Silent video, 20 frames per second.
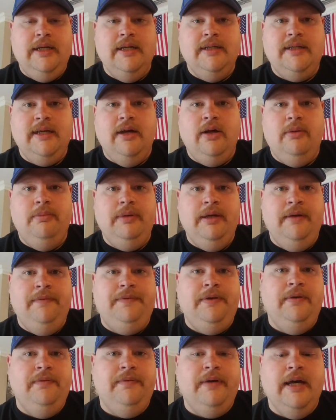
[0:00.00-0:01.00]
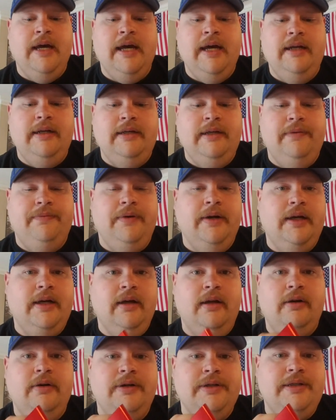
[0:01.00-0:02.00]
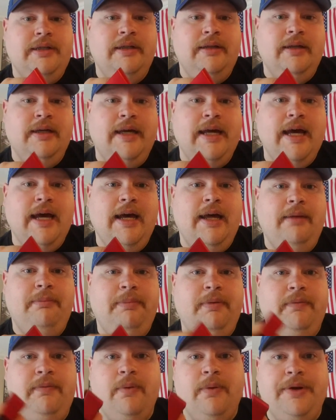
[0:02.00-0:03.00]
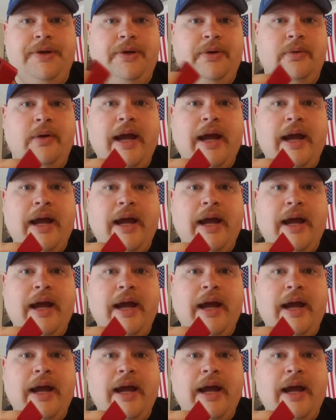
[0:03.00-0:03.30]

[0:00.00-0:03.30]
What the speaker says: does help if you've got different colors than the guy before you